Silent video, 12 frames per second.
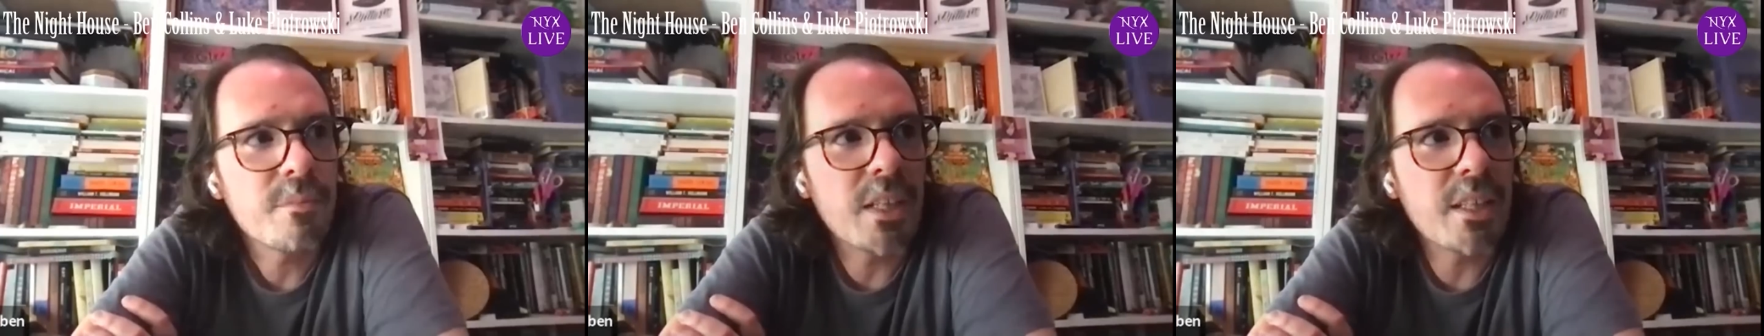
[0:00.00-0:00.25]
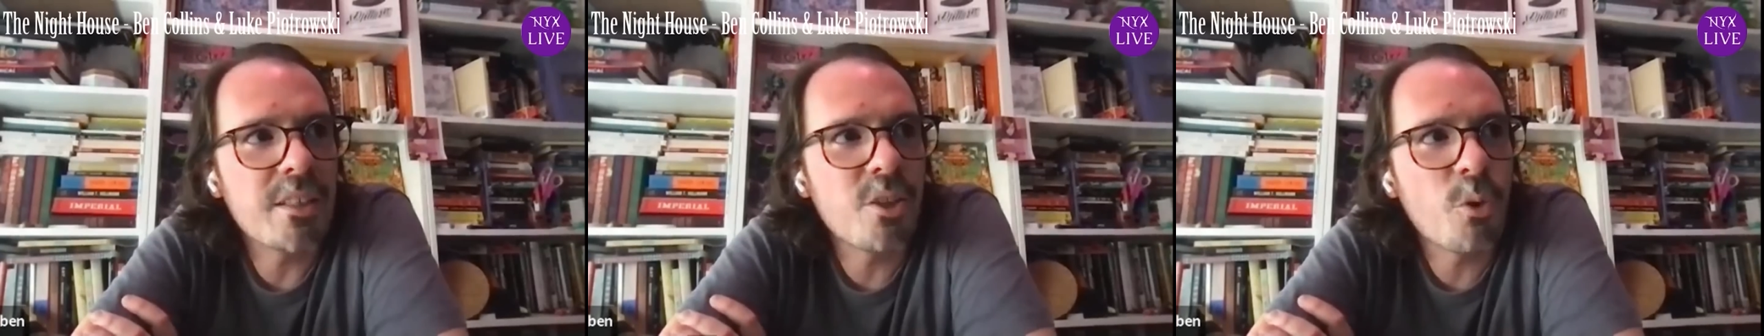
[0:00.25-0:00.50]

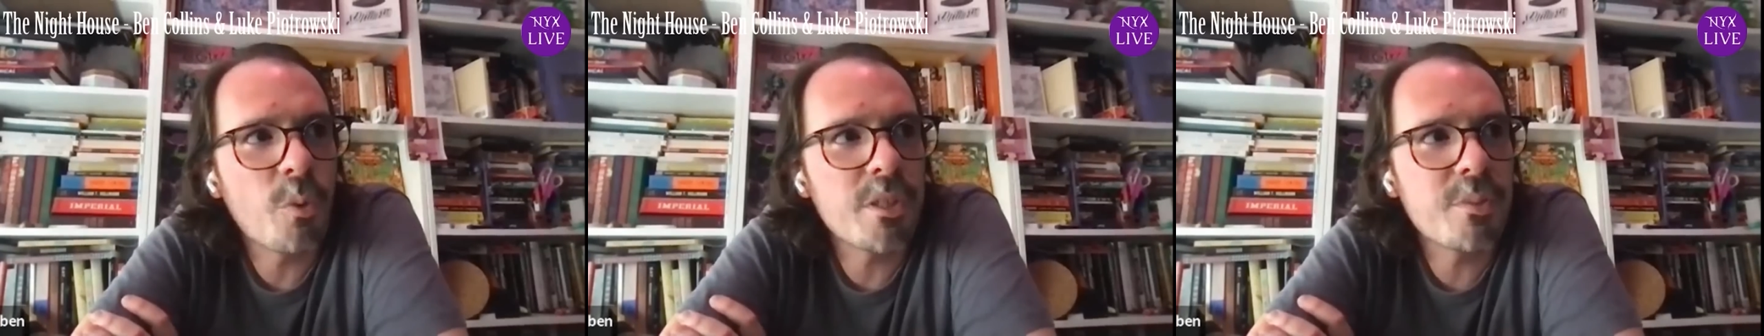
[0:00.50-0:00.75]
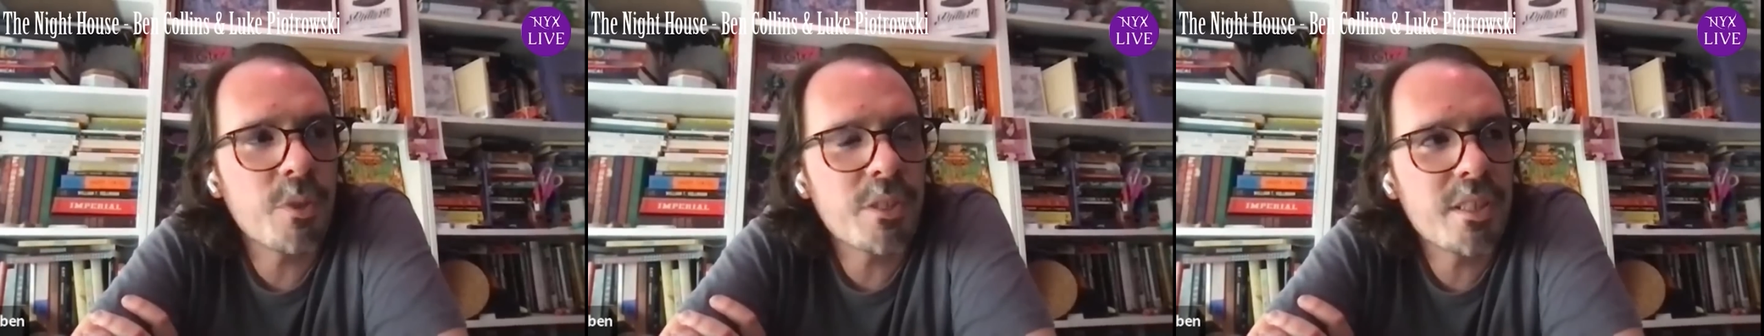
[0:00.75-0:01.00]
Collins
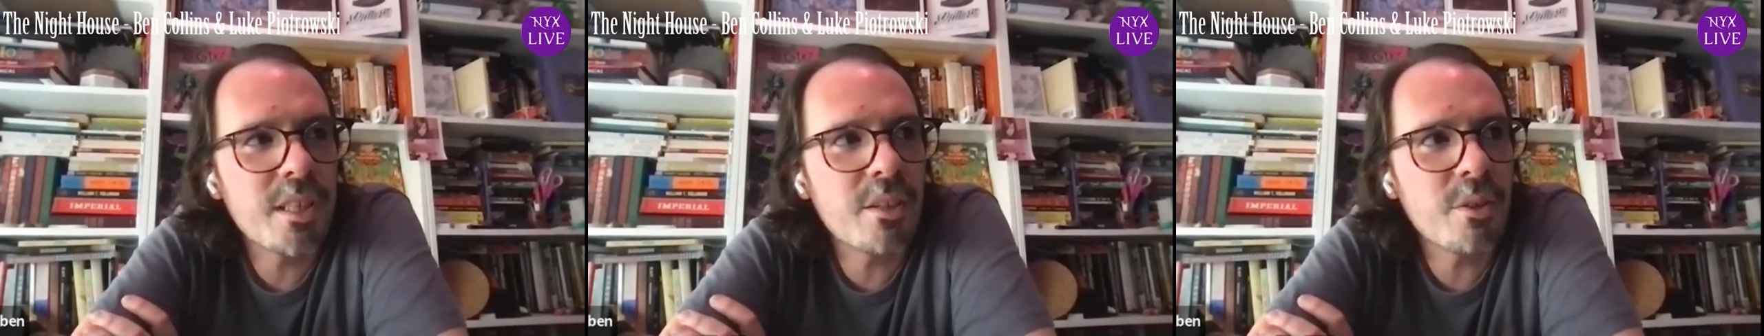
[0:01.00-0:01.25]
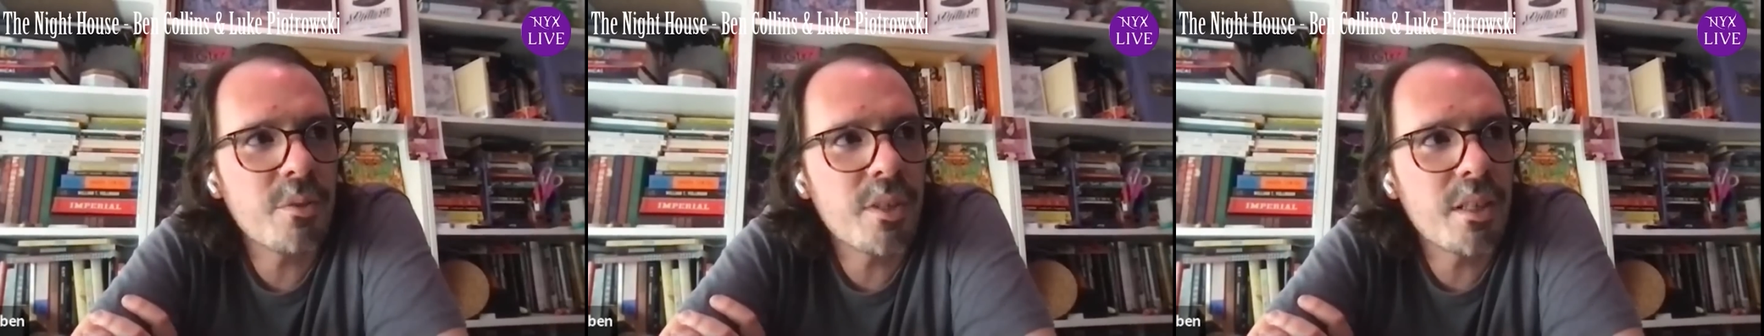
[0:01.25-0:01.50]
and
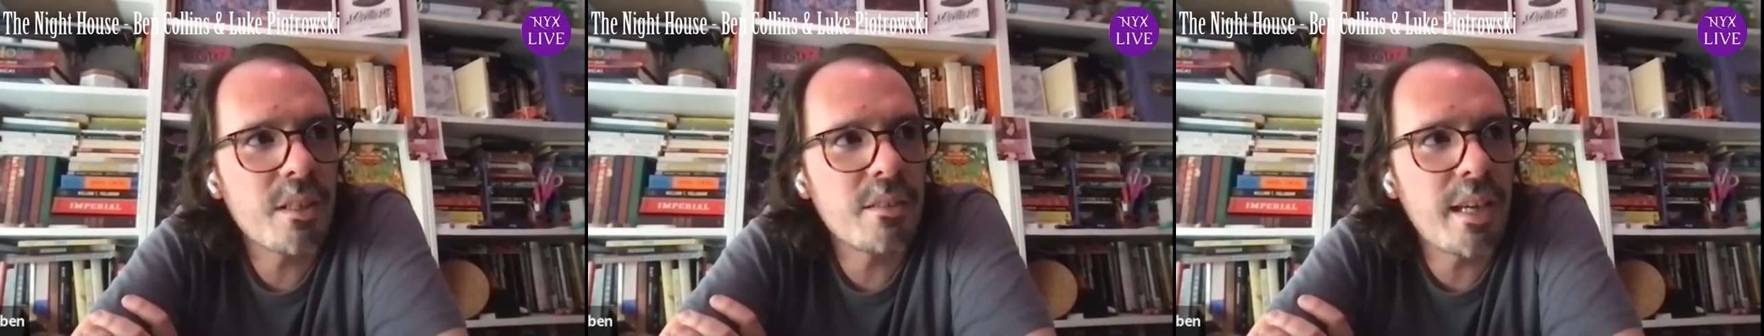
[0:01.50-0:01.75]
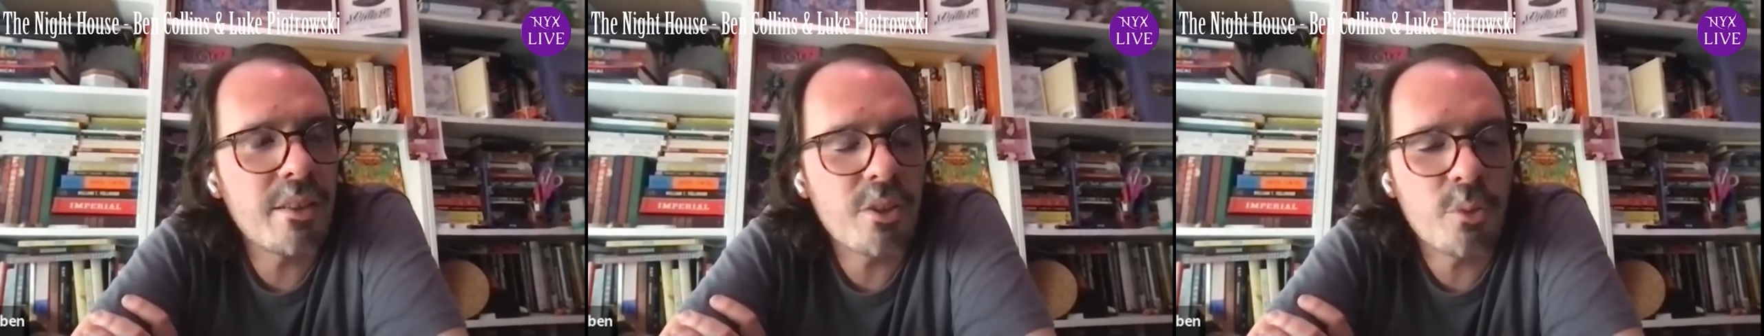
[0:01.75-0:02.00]
Piotrowski are a
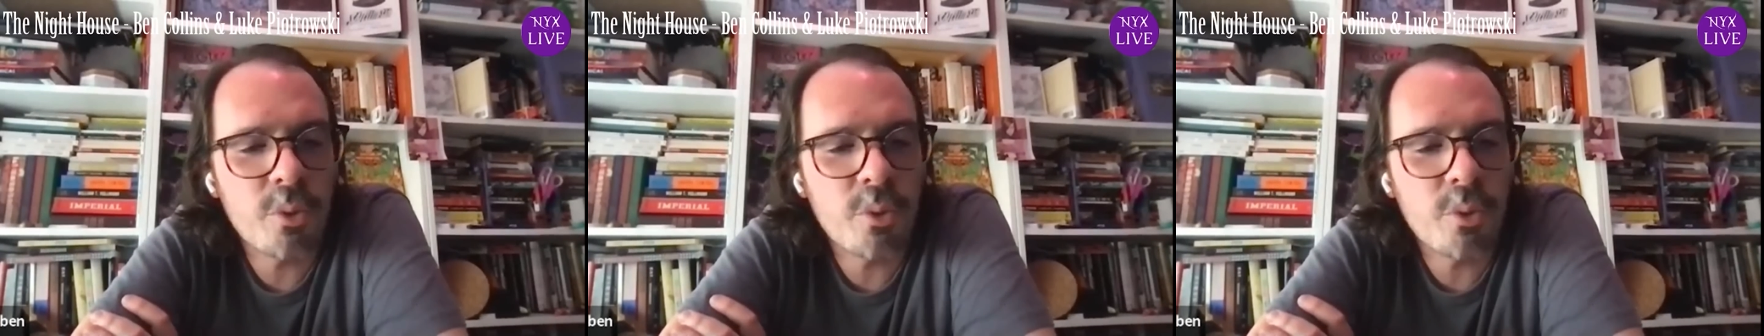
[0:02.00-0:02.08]
writing